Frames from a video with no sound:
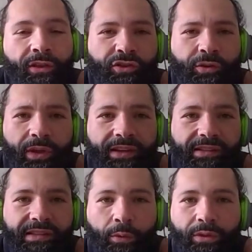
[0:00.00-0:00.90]
those are
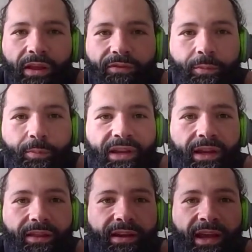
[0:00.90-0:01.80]
places I would love to be
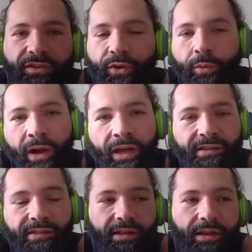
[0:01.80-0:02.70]
in the next few
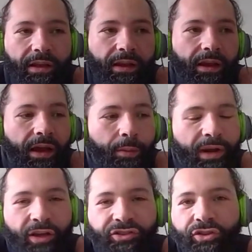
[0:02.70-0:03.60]
months. But
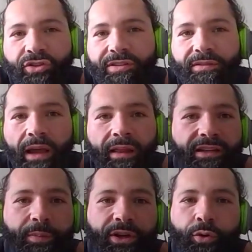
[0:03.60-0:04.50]
also, just I like
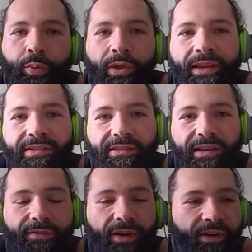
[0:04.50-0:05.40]
to be new places.
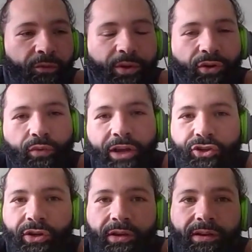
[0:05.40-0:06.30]
I've never been to
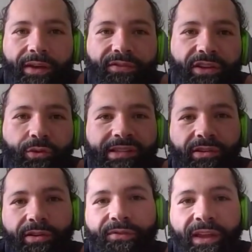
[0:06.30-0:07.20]
Russia. I've yet to
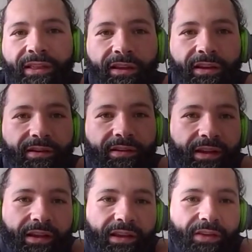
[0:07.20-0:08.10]
wrestle in Finland.
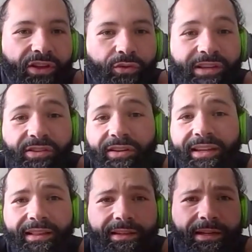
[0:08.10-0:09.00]
I've yet to wrestle in
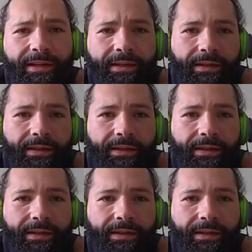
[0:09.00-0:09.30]
Italy.